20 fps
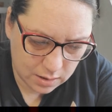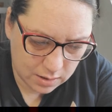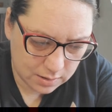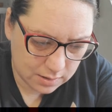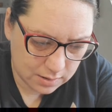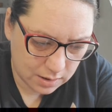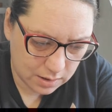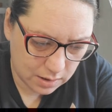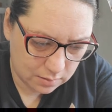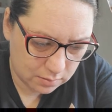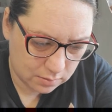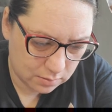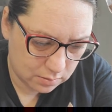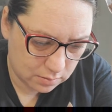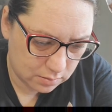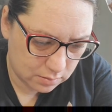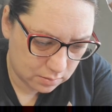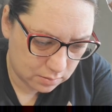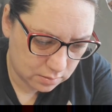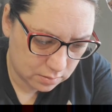Let's see.
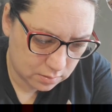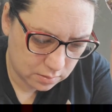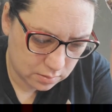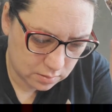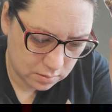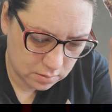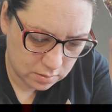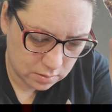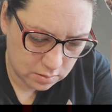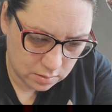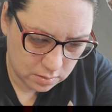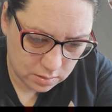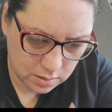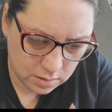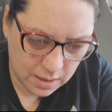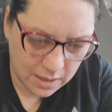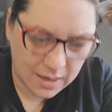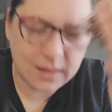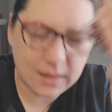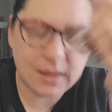
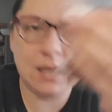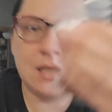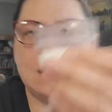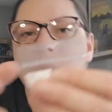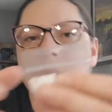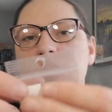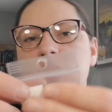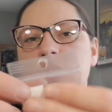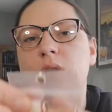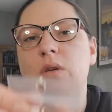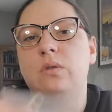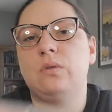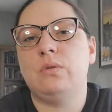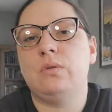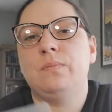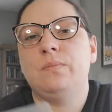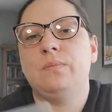I got these two,